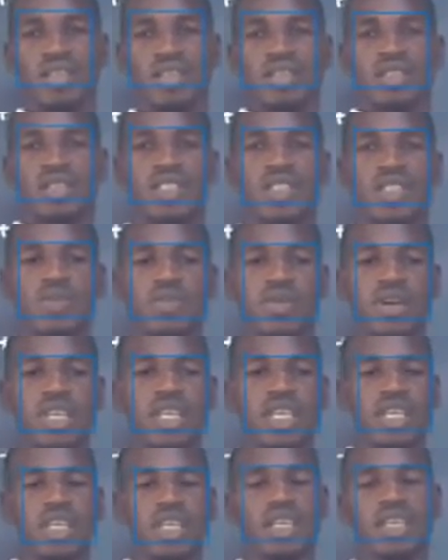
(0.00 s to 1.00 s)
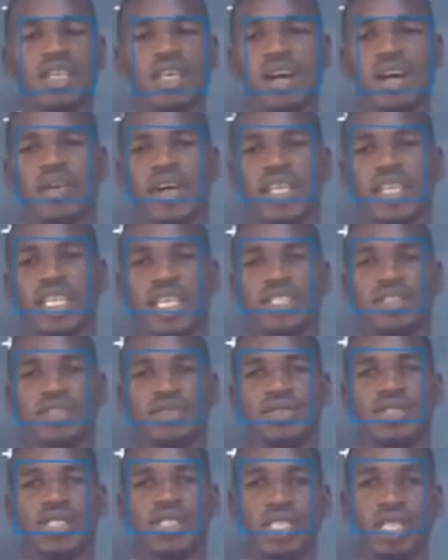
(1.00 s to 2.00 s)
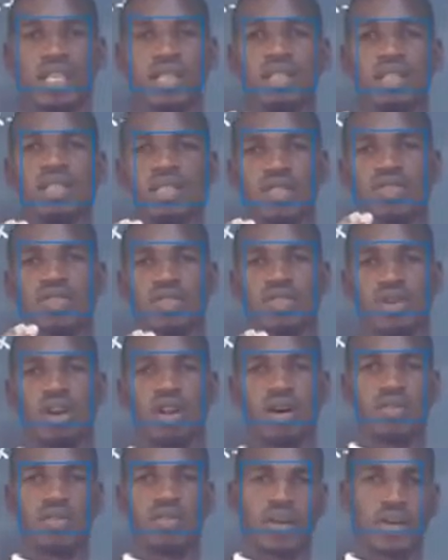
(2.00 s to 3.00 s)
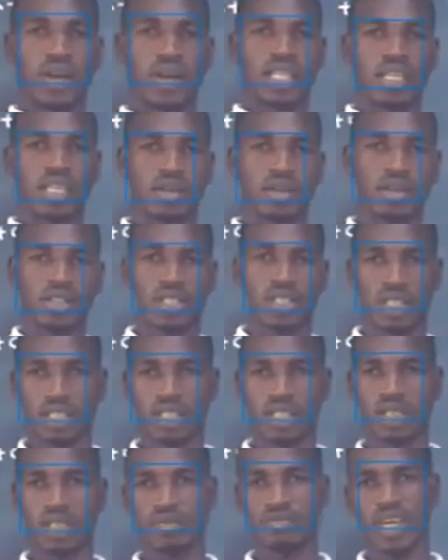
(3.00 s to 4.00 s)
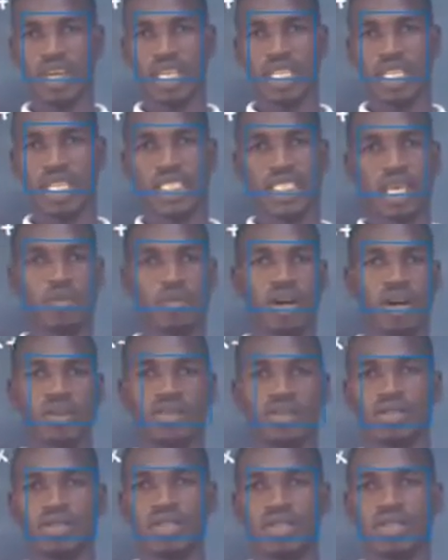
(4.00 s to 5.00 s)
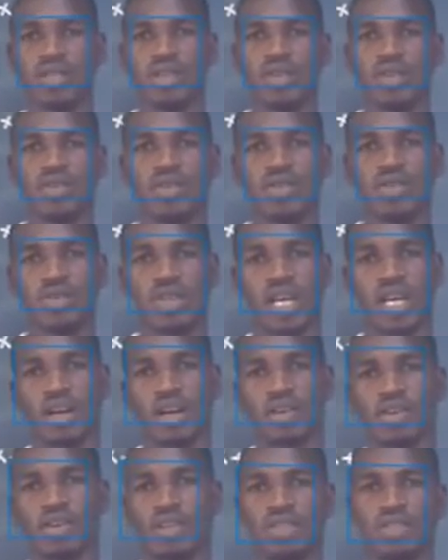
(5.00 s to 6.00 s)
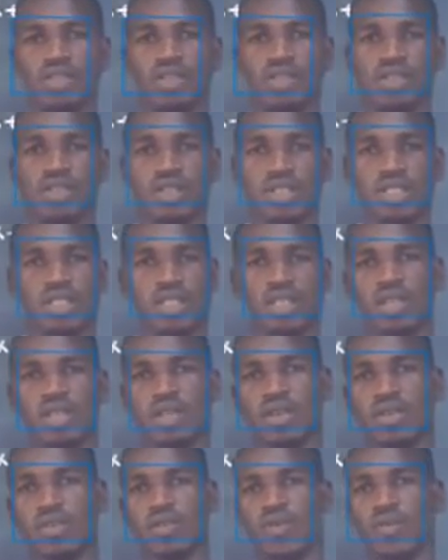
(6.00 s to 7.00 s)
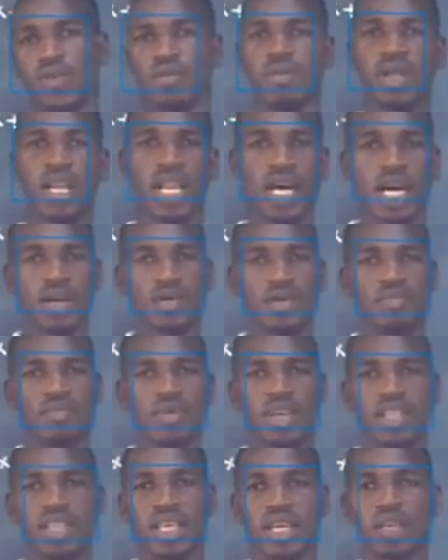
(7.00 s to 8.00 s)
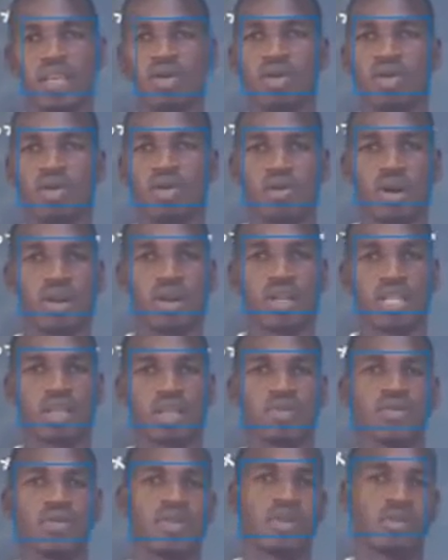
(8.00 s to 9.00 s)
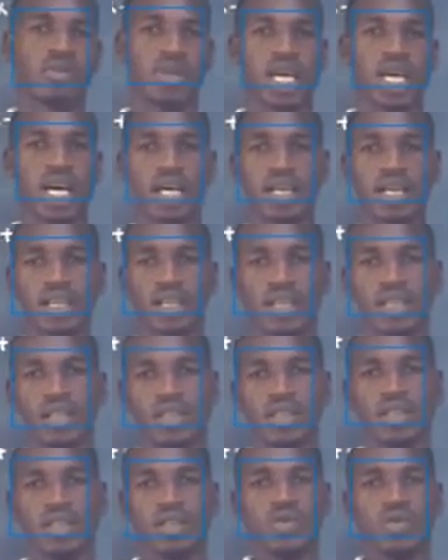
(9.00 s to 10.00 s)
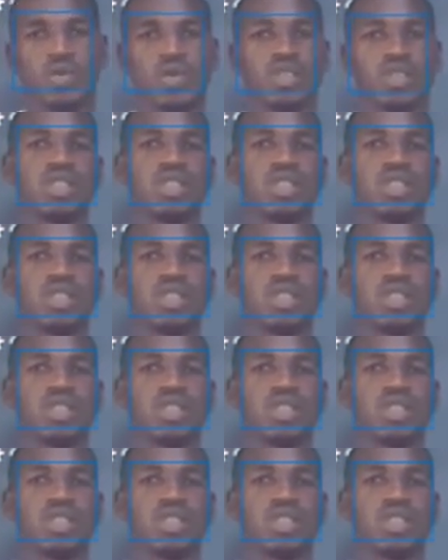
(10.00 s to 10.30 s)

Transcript: This morning, I want us to still solve quadratic equation, but this time around, we are going to use formula method or quadratic formula, which is